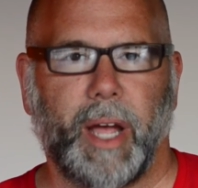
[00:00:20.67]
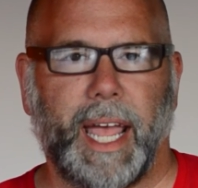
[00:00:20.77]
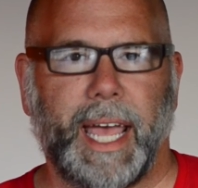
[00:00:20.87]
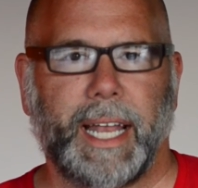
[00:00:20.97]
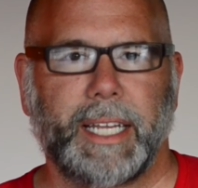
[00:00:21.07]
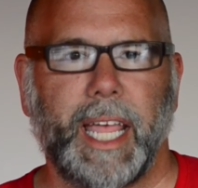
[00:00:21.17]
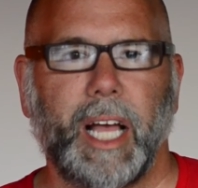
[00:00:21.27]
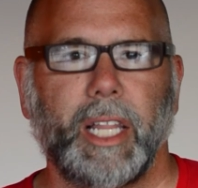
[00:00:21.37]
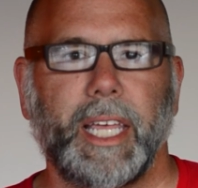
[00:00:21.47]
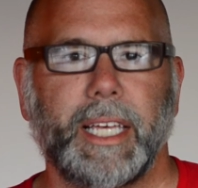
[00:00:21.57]
And
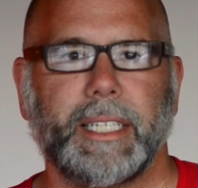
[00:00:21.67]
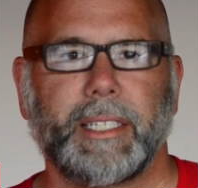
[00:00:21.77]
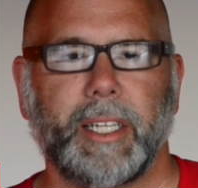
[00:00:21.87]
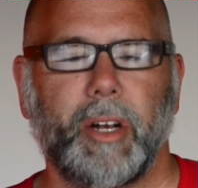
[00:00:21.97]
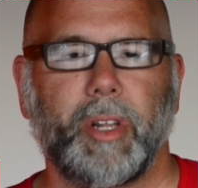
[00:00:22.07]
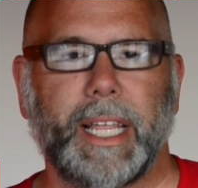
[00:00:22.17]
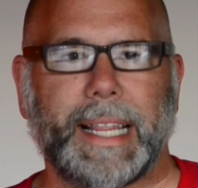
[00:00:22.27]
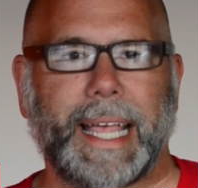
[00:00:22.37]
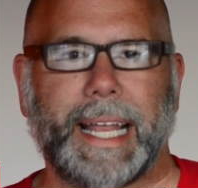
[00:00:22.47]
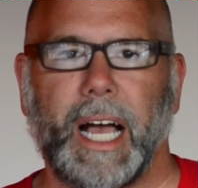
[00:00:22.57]
Kelly is literally
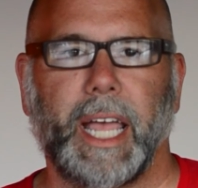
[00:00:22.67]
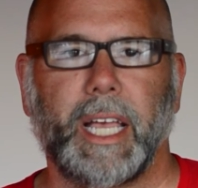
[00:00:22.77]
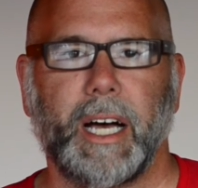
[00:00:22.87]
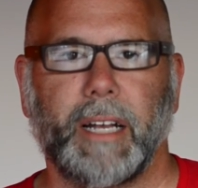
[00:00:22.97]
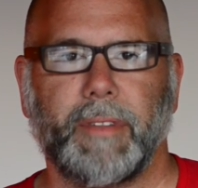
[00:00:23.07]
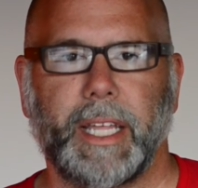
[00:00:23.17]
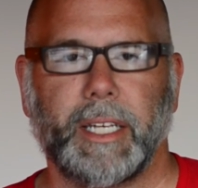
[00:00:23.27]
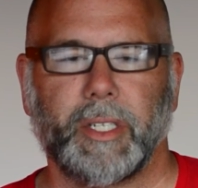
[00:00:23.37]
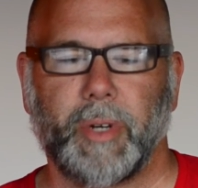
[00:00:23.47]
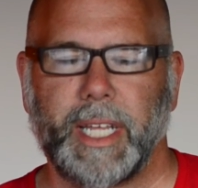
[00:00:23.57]
like an icon of the industry.